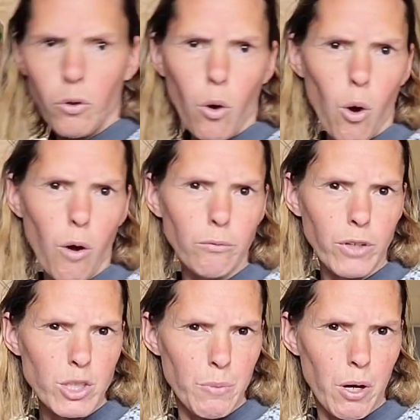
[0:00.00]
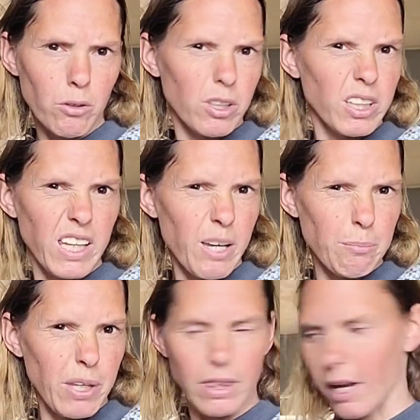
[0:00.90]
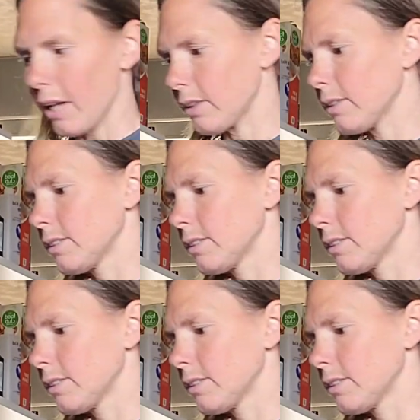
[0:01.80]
Oh, fresh milk. Can't beat that.